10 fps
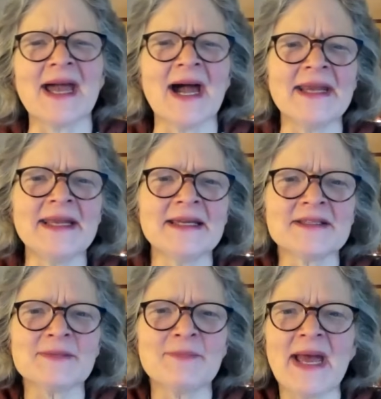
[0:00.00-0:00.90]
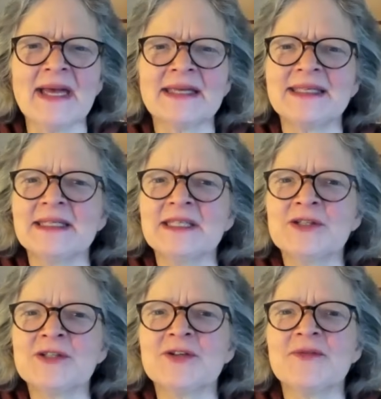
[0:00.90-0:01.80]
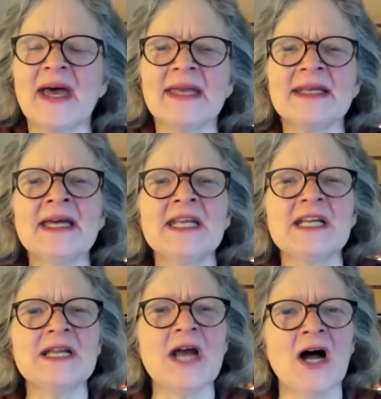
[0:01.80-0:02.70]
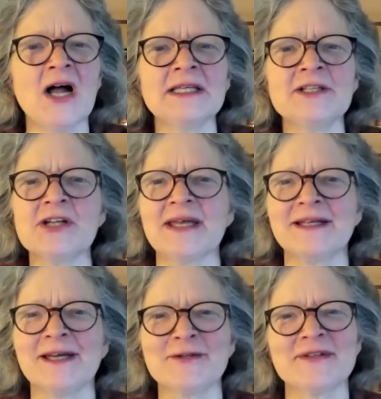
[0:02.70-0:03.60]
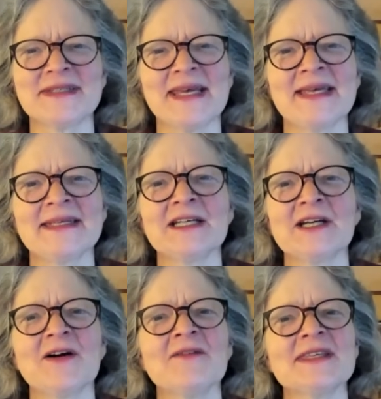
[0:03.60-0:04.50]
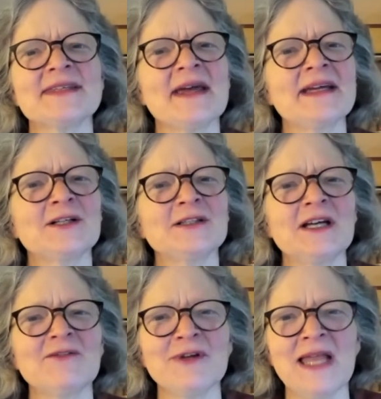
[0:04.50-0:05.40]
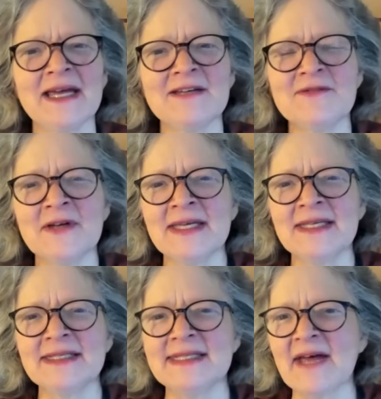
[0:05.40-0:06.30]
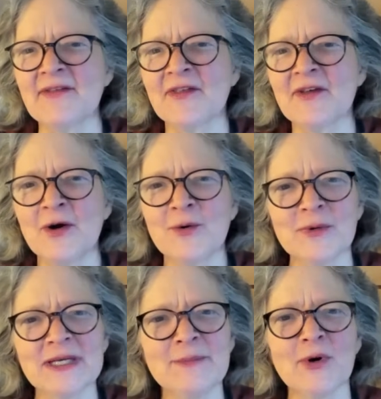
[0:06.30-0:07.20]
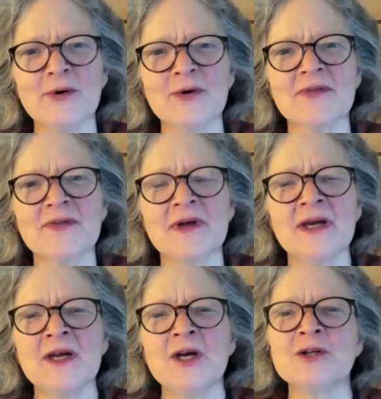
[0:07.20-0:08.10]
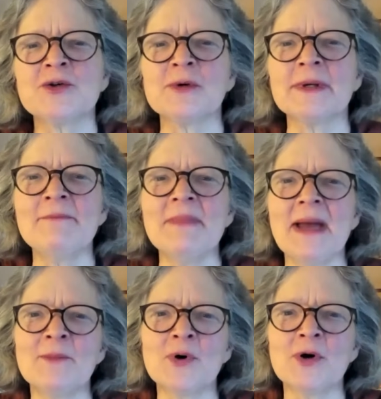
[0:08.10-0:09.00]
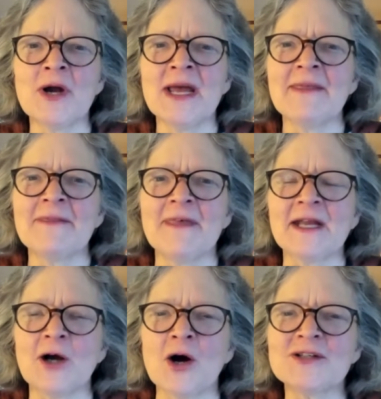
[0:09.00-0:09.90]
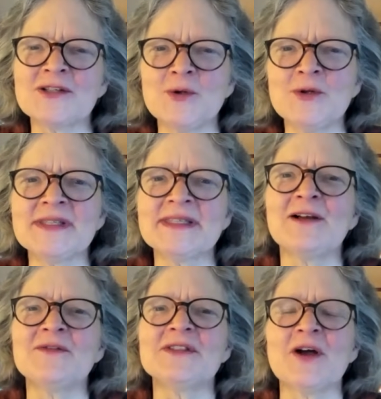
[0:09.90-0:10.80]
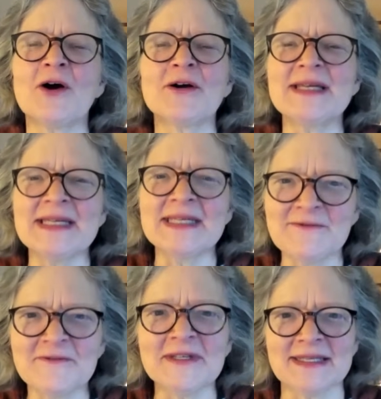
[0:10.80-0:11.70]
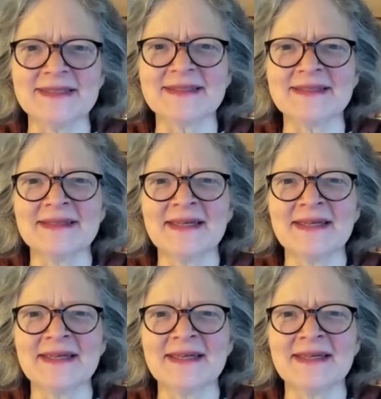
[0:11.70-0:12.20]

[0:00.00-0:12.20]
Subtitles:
guiding us back into that knowledge and understanding of the cycle of life, death, rebirth, to remember that our soul selves are infinite